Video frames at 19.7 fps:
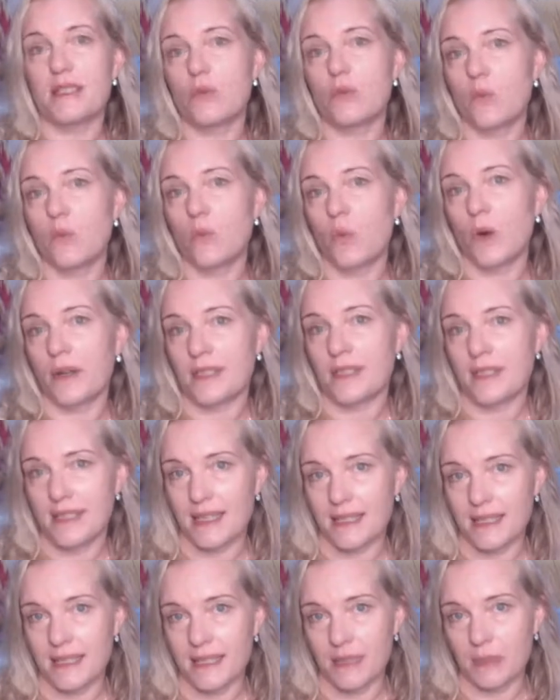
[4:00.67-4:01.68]
What does
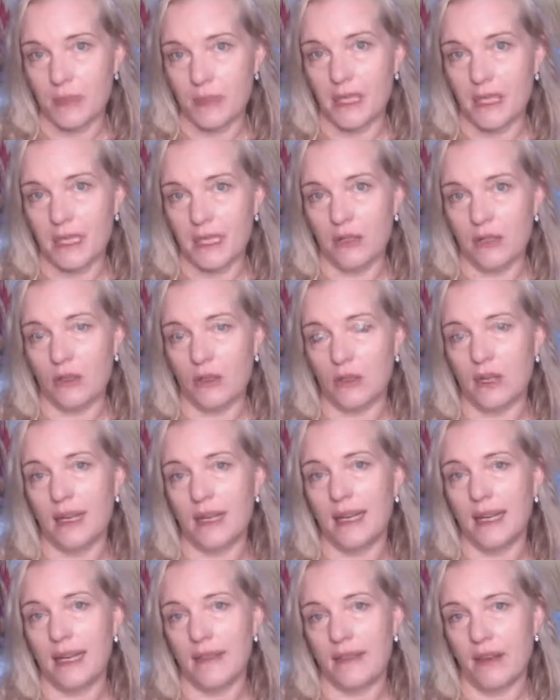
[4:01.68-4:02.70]
that typically look
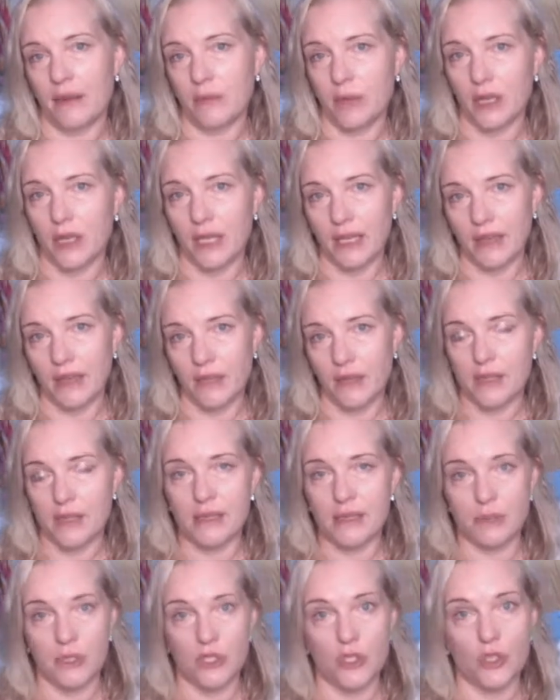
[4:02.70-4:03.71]
like? And then I'm going to give you some
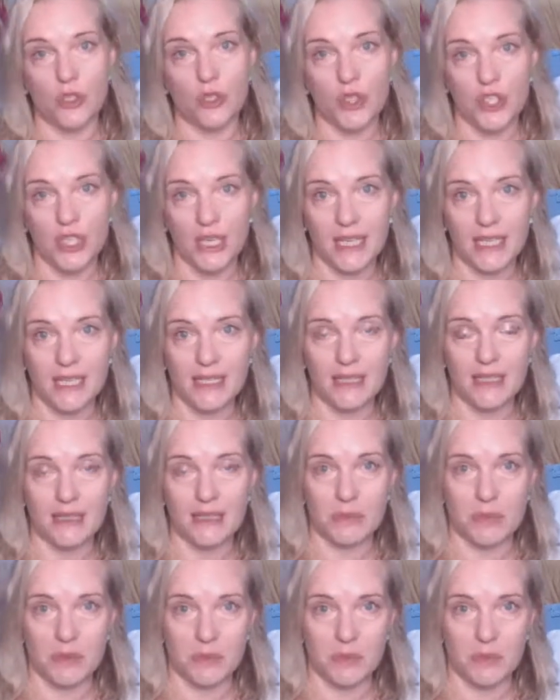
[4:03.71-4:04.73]
associated
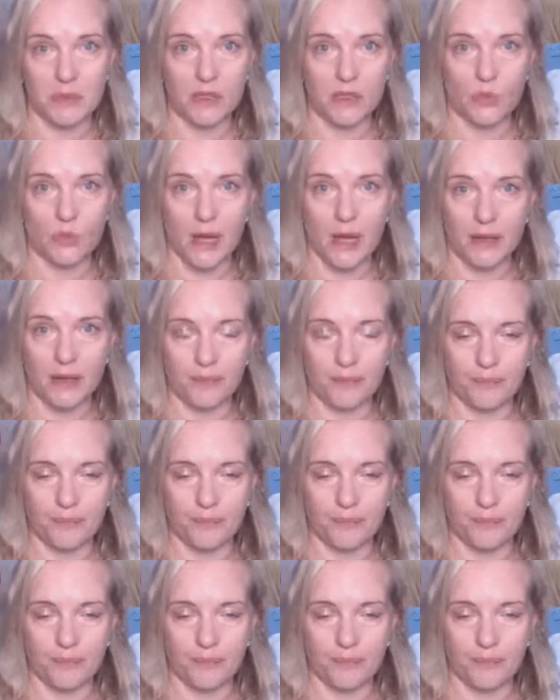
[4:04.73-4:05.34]
symptoms as well.